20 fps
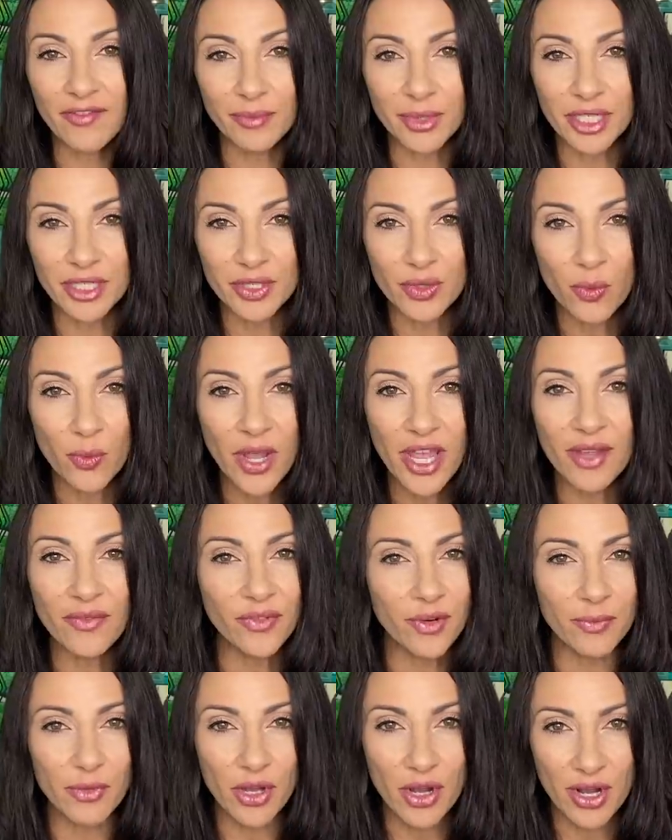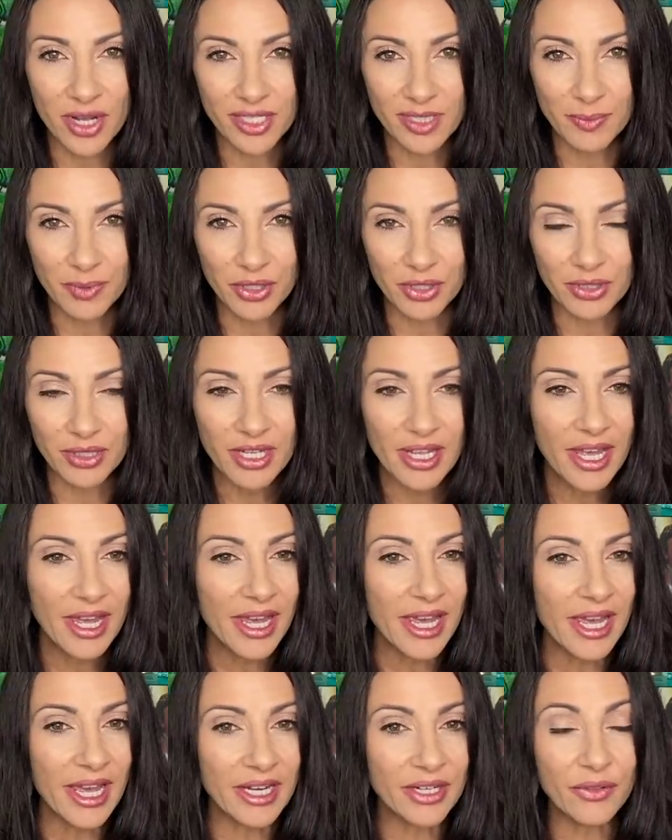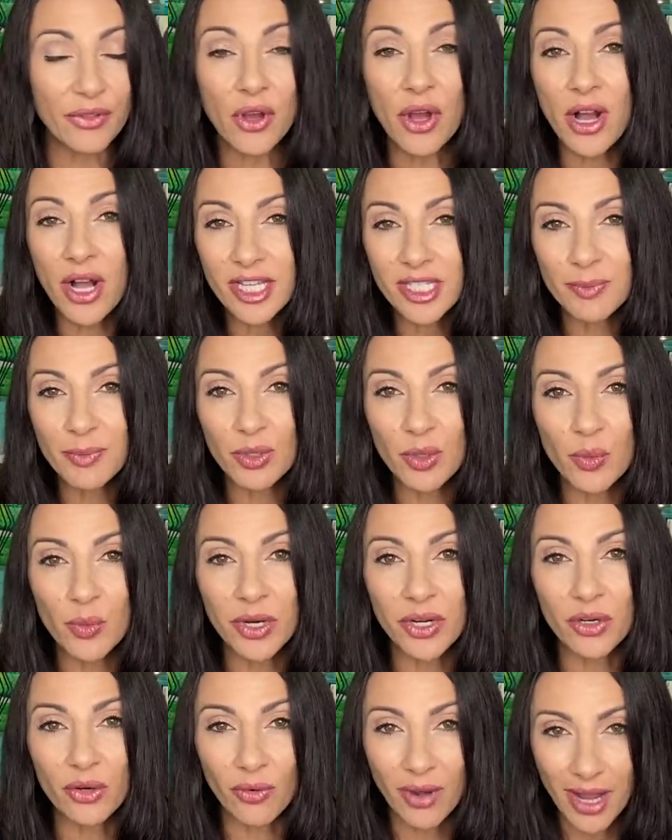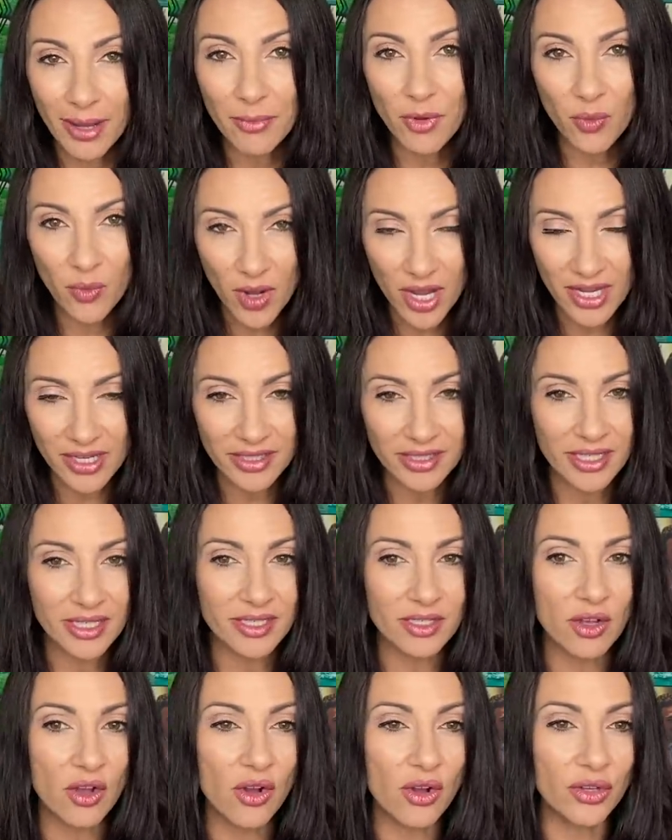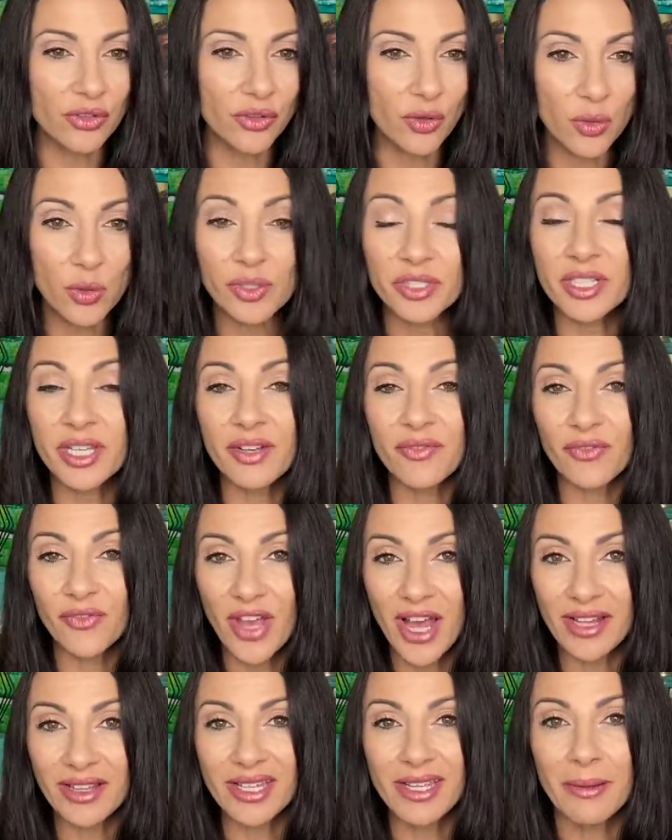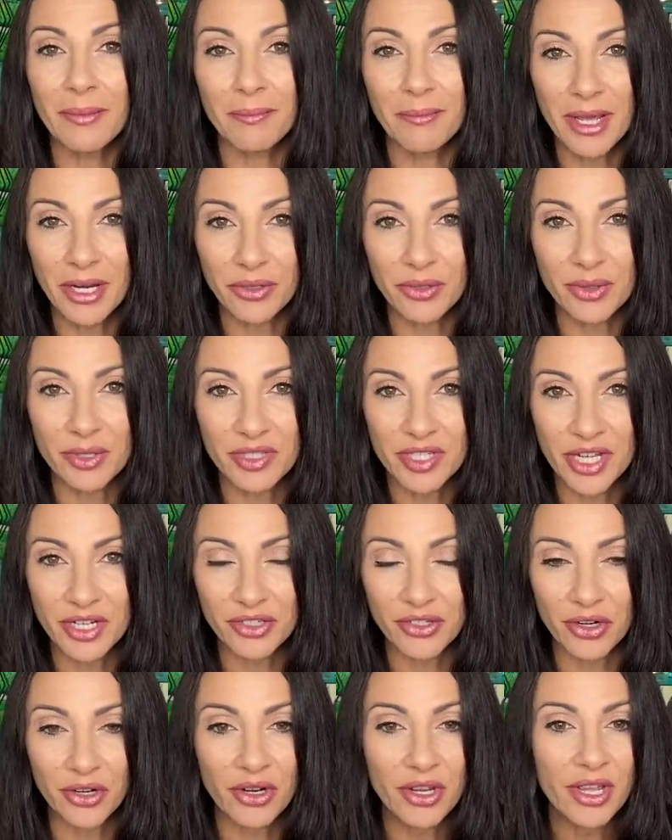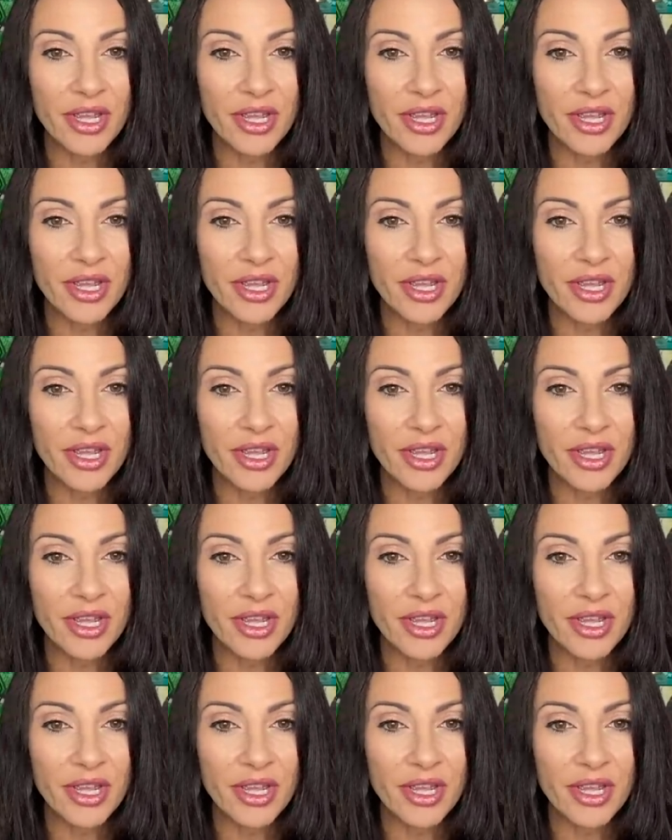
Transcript: minutes away from the hospital. And the hospital where Grandma was is called Holston Valley Medical Center,